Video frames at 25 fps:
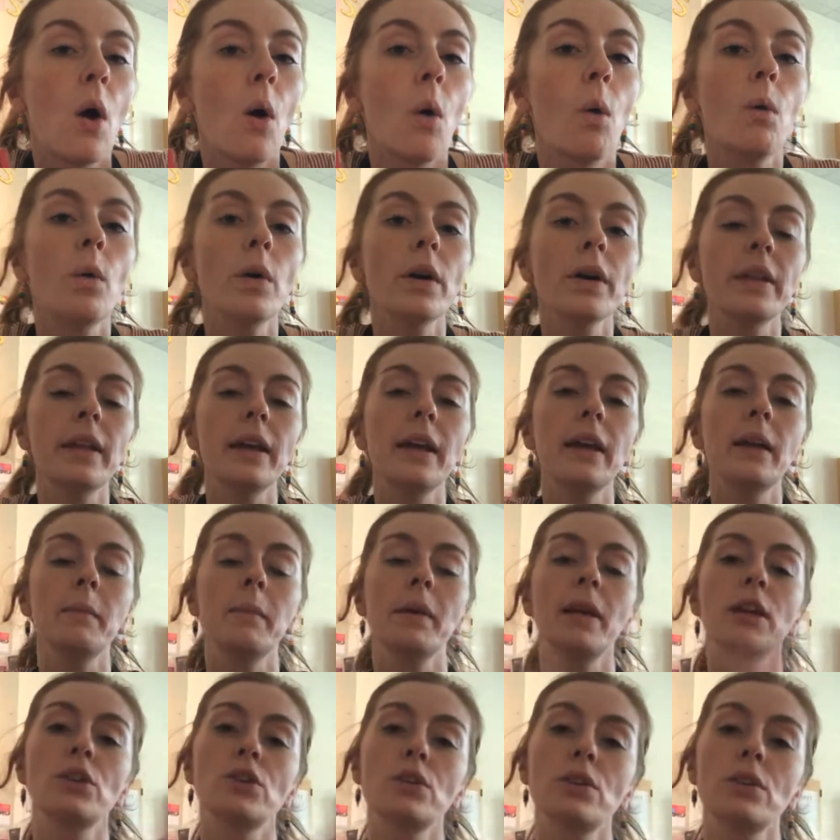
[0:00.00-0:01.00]
or they
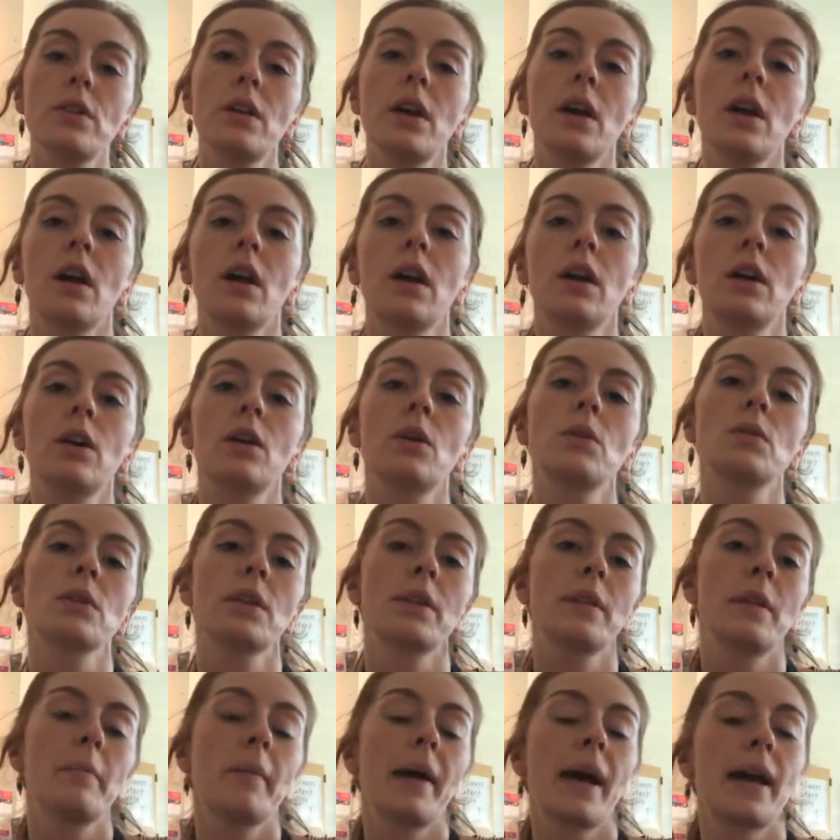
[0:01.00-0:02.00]
make sure that art goes
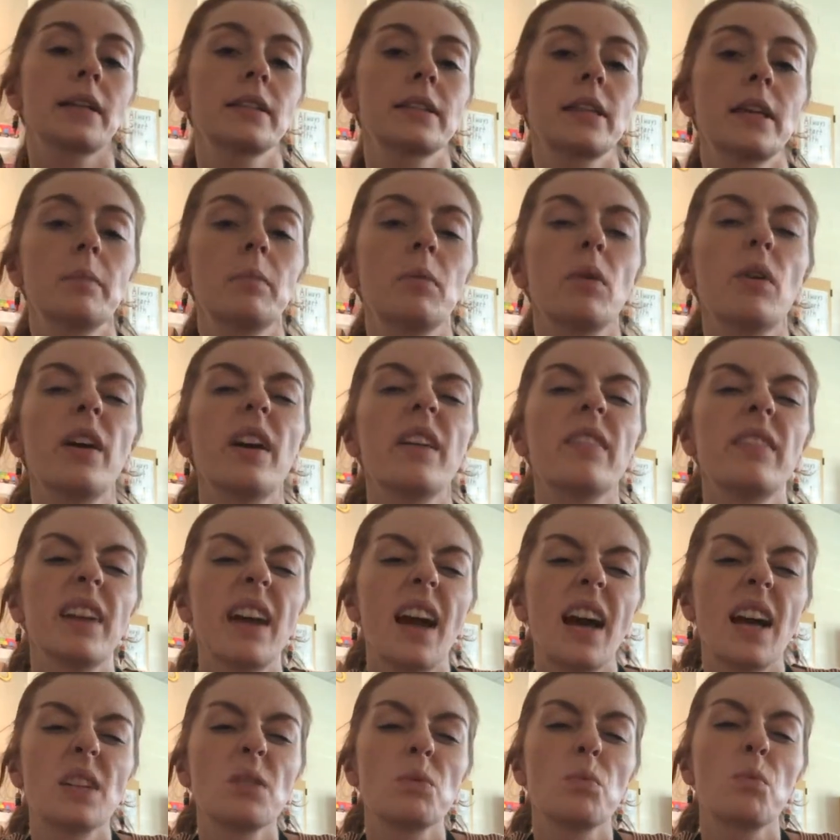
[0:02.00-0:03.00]
on the back table if it
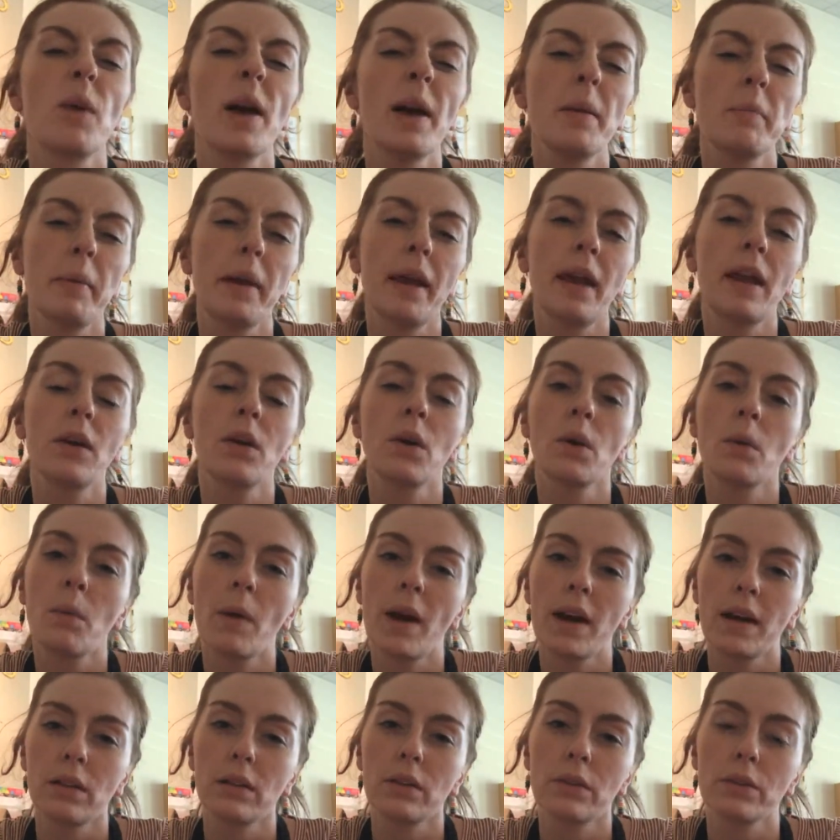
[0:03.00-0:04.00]
has wet paint or
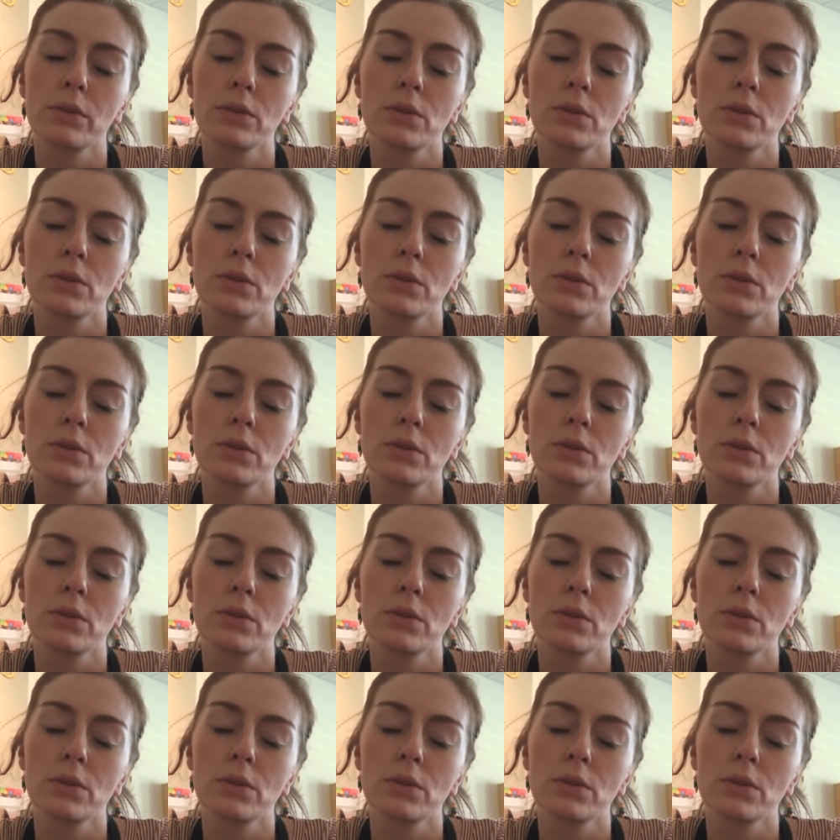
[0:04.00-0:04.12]
wet glue